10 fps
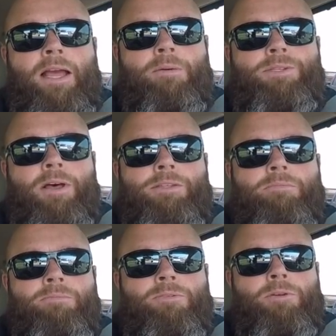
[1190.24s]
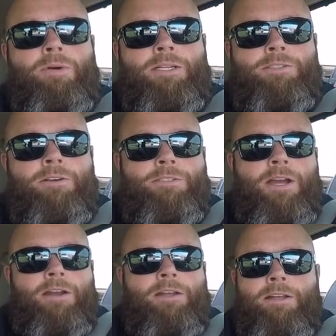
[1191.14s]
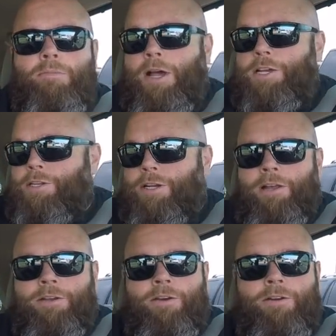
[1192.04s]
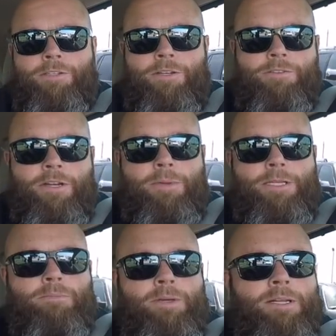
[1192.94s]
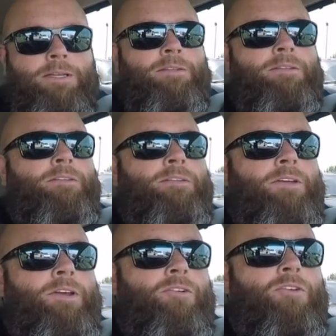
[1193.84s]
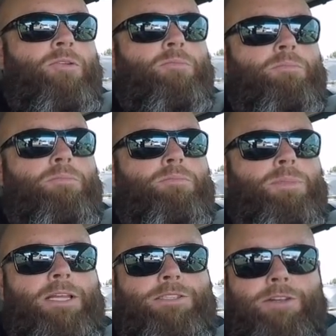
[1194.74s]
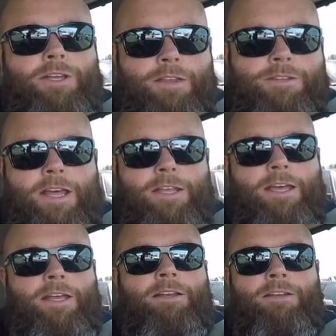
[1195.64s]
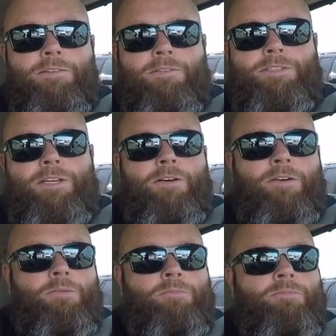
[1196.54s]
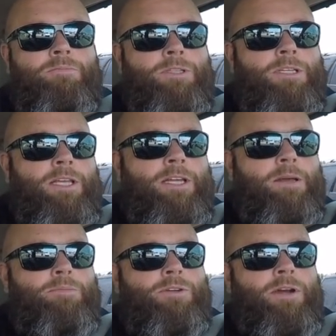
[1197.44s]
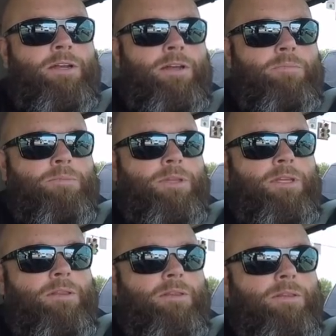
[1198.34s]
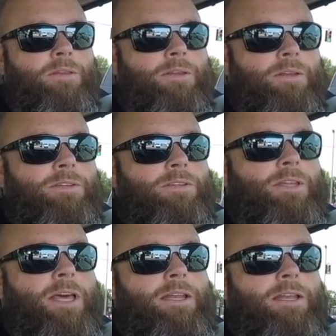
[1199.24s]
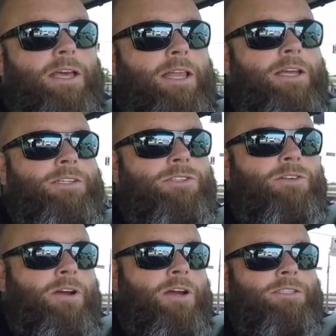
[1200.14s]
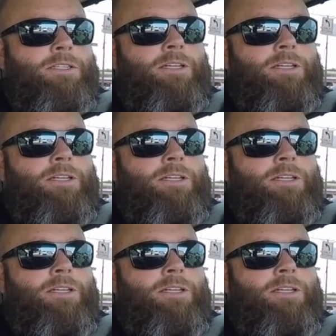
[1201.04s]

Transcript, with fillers: That was awesome. What a way to start Saturday. I probably should have gone to yard sales, trying to make some money. But let's do the other side of that. Let's go home, clean up, straighten up that hellacious garage, and